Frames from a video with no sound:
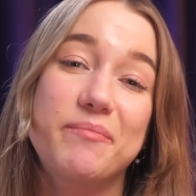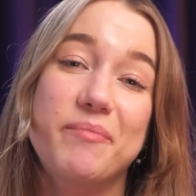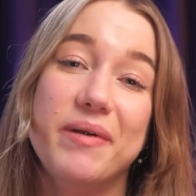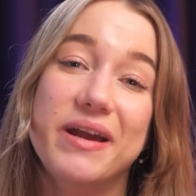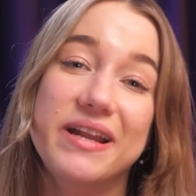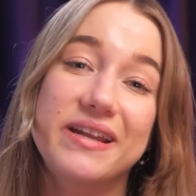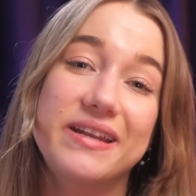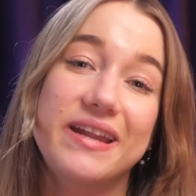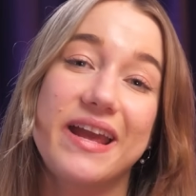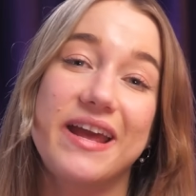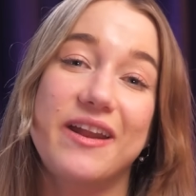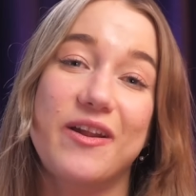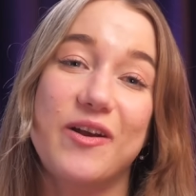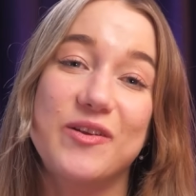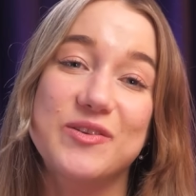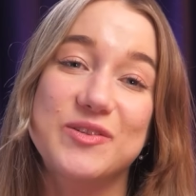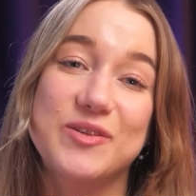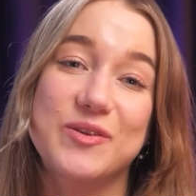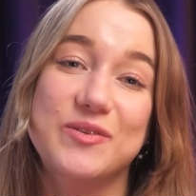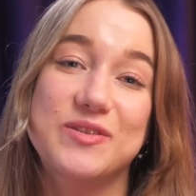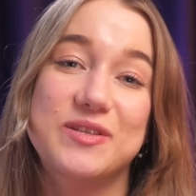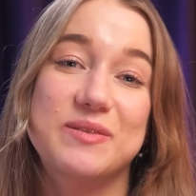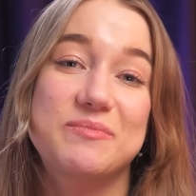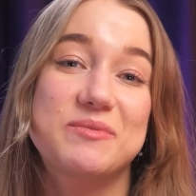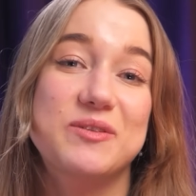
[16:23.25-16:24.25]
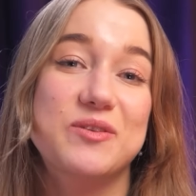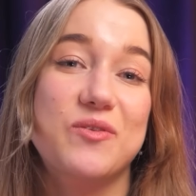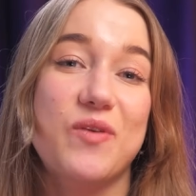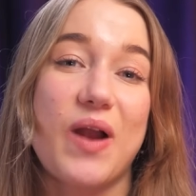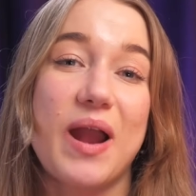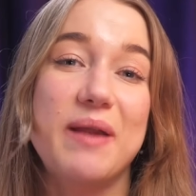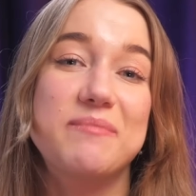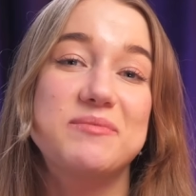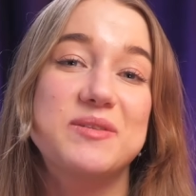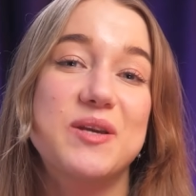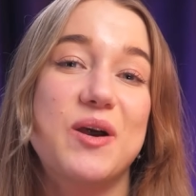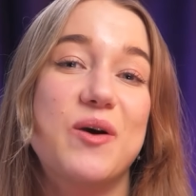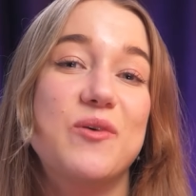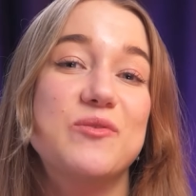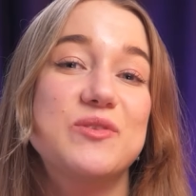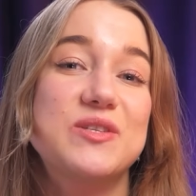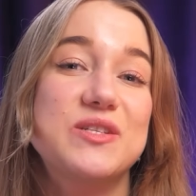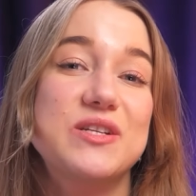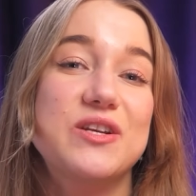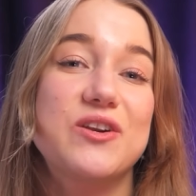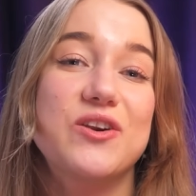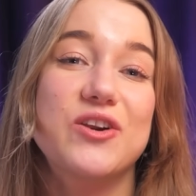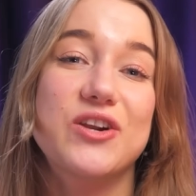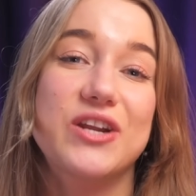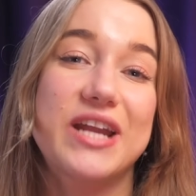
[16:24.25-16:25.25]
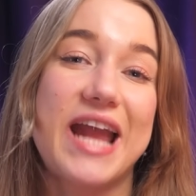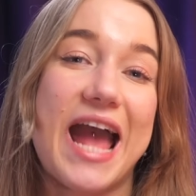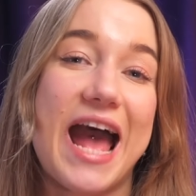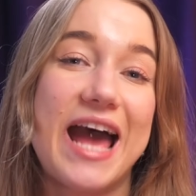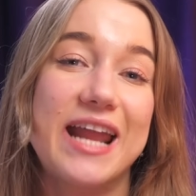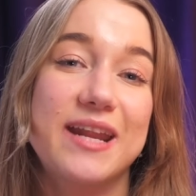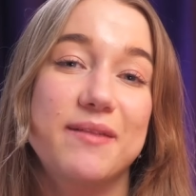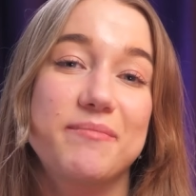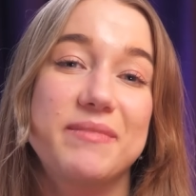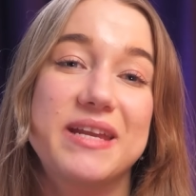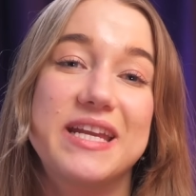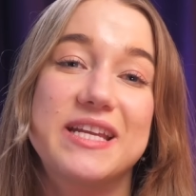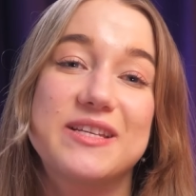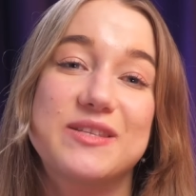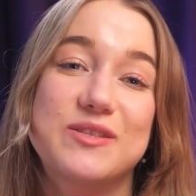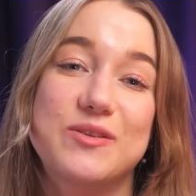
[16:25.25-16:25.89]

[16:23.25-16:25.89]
button and also subscribe to Hostinger Academy